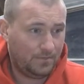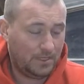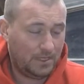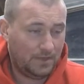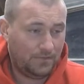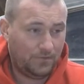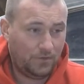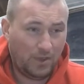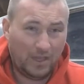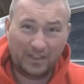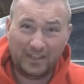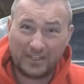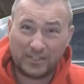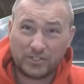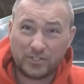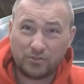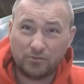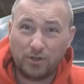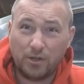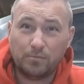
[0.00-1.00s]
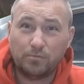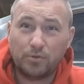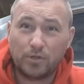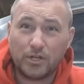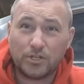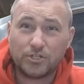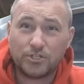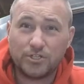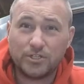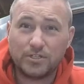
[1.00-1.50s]
if you had like scrub
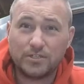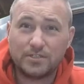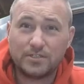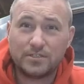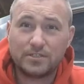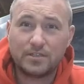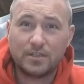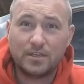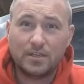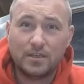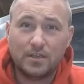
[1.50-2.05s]
brushes,